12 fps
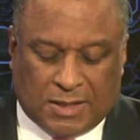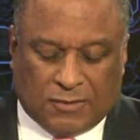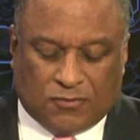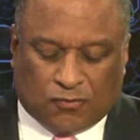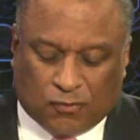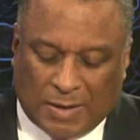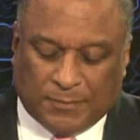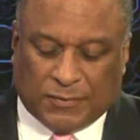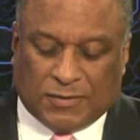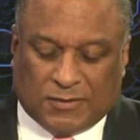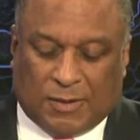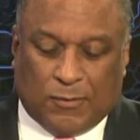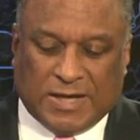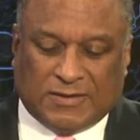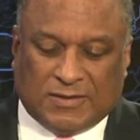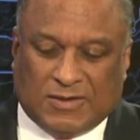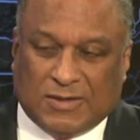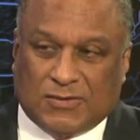Trump in some
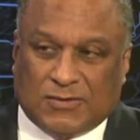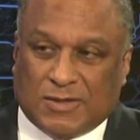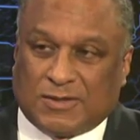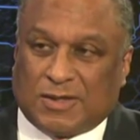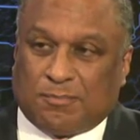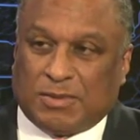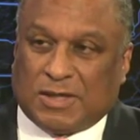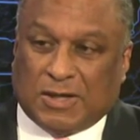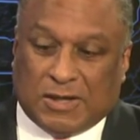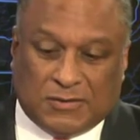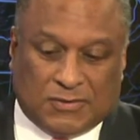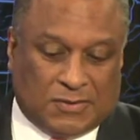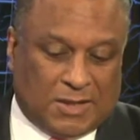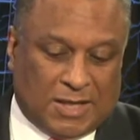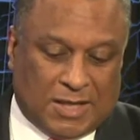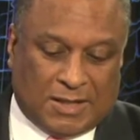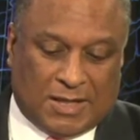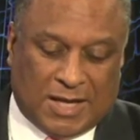ways is consistent because,
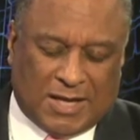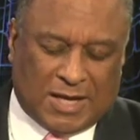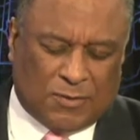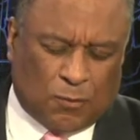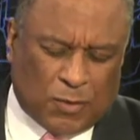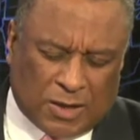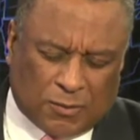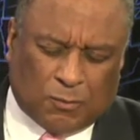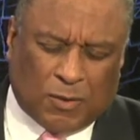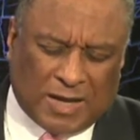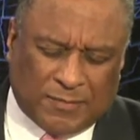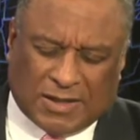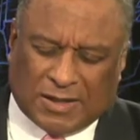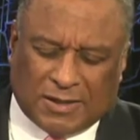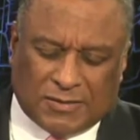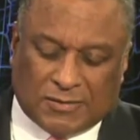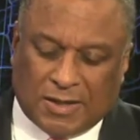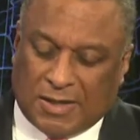in a weird way,
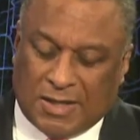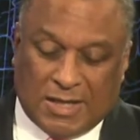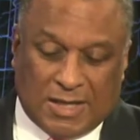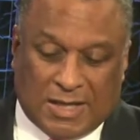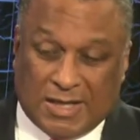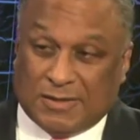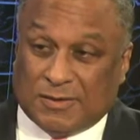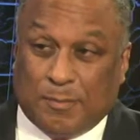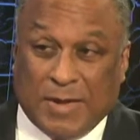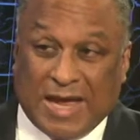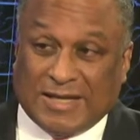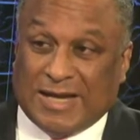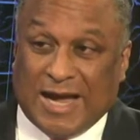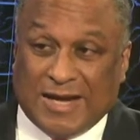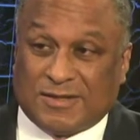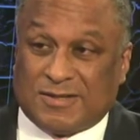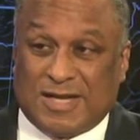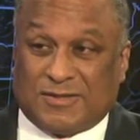because he's a bad guy
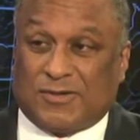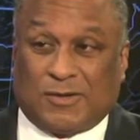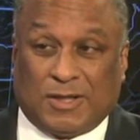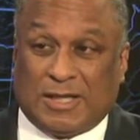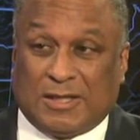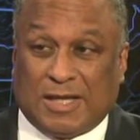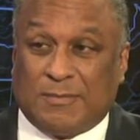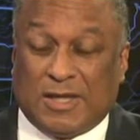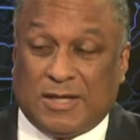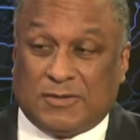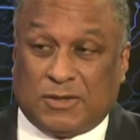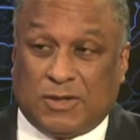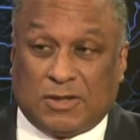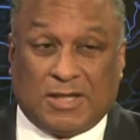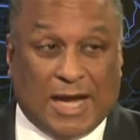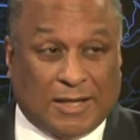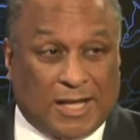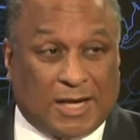doesn't necessarily claim that he's a good
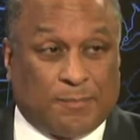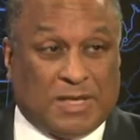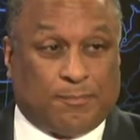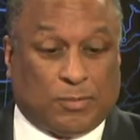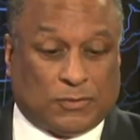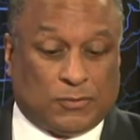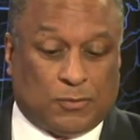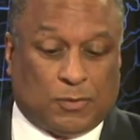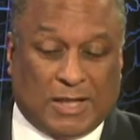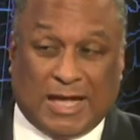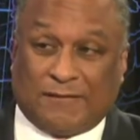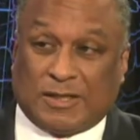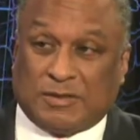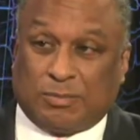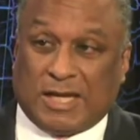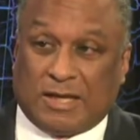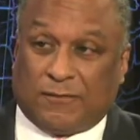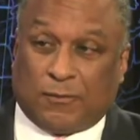guy. A lot of people do a lot of
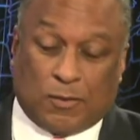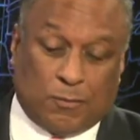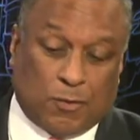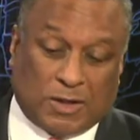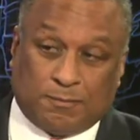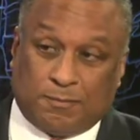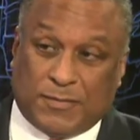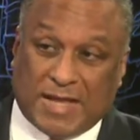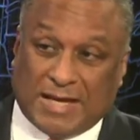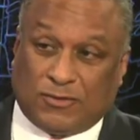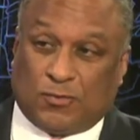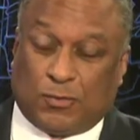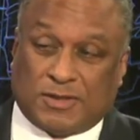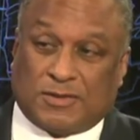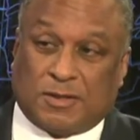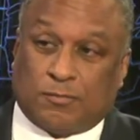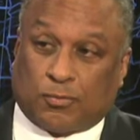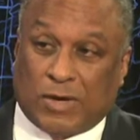explaining for him where they
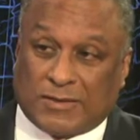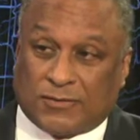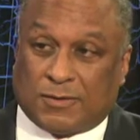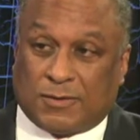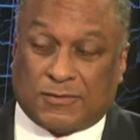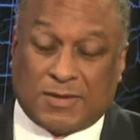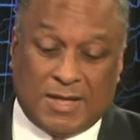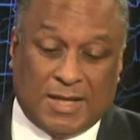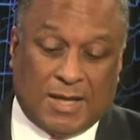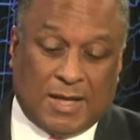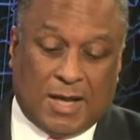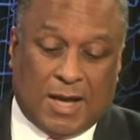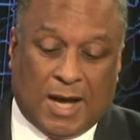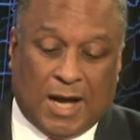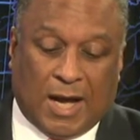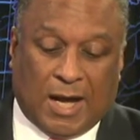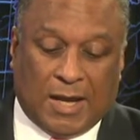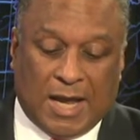twist in pretzels.
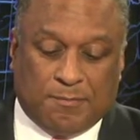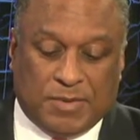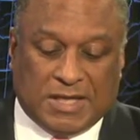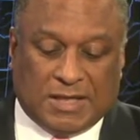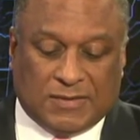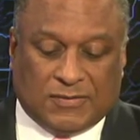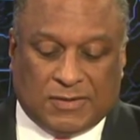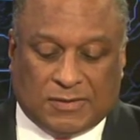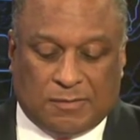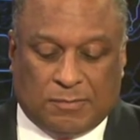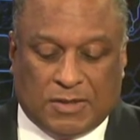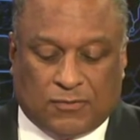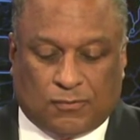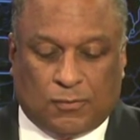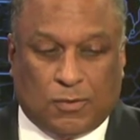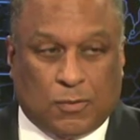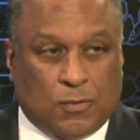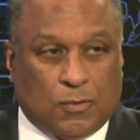Uh, and being consistent, being
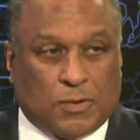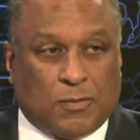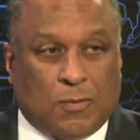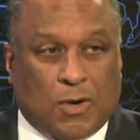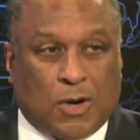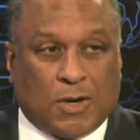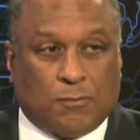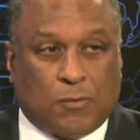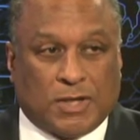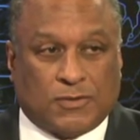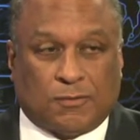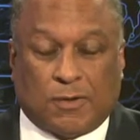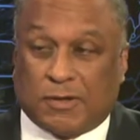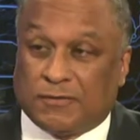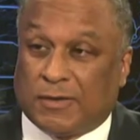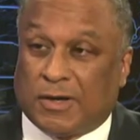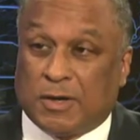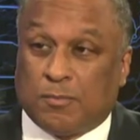true to who you are and what you are is
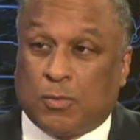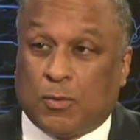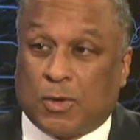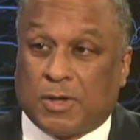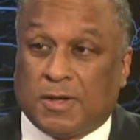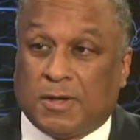very important.